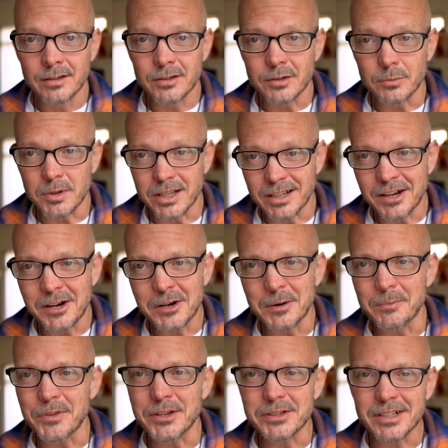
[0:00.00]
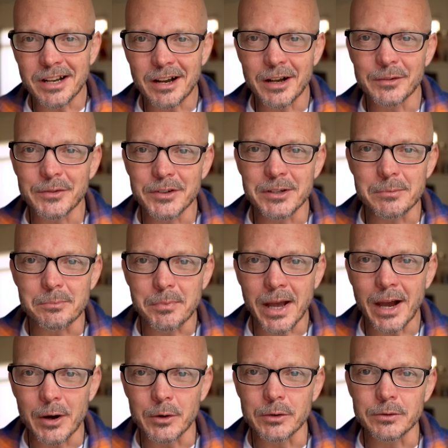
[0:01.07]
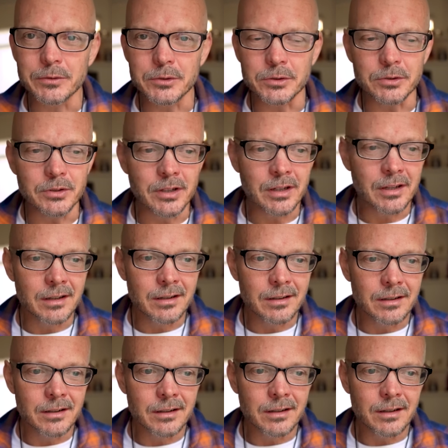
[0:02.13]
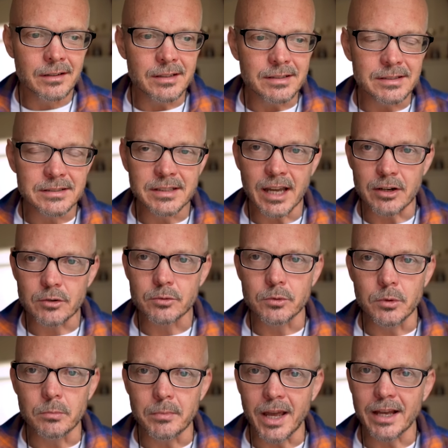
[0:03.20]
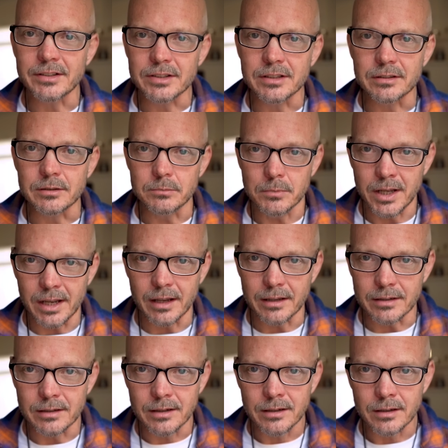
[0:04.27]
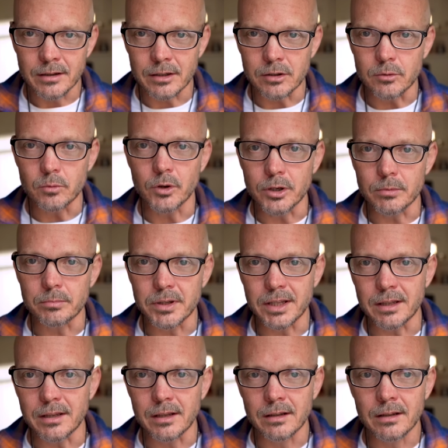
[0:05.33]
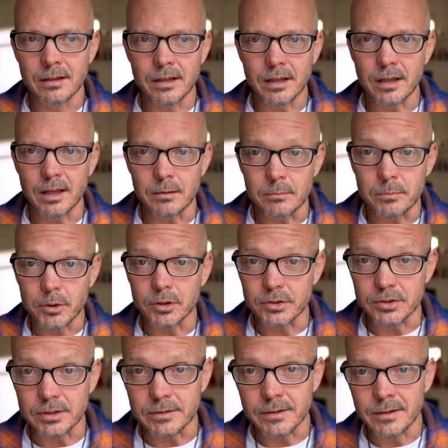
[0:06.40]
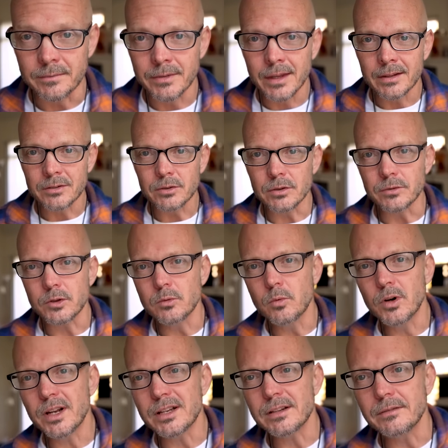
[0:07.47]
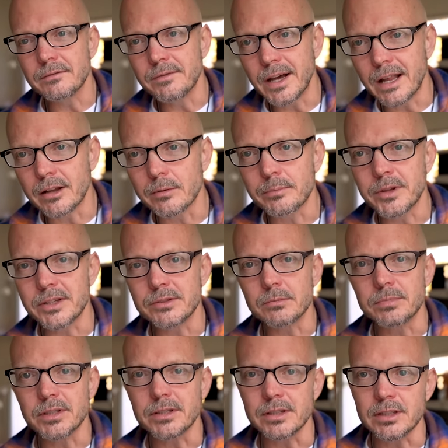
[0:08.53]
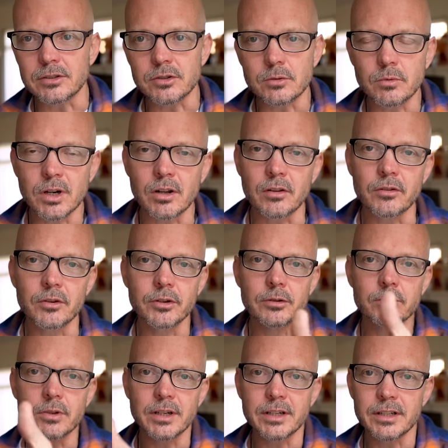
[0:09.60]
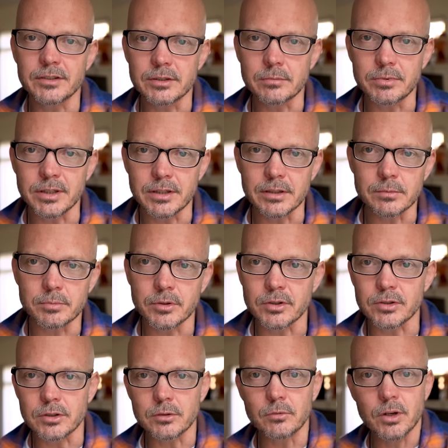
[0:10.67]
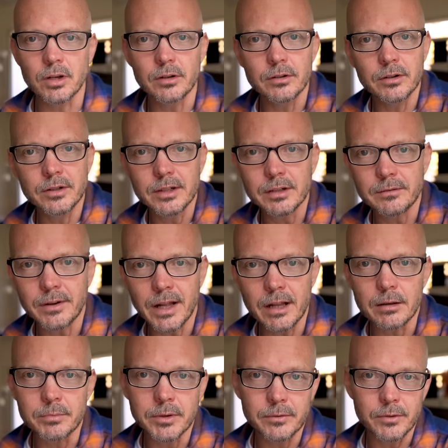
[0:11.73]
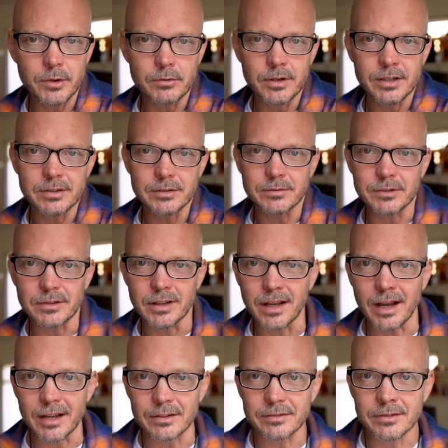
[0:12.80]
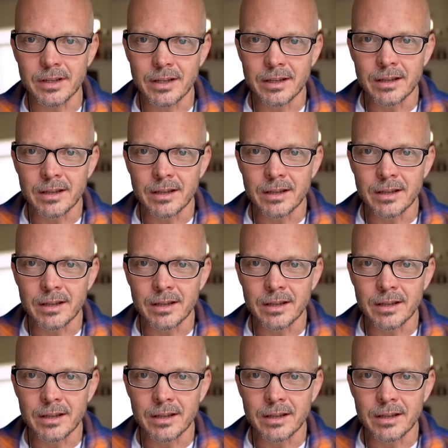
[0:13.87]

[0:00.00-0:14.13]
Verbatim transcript: to become this confident, powerful, sexual, masculine man that you want to be in person. So if you want to develop these abilities, you want to learn what it is to be this person, you want to learn to develop it for the rest of your life,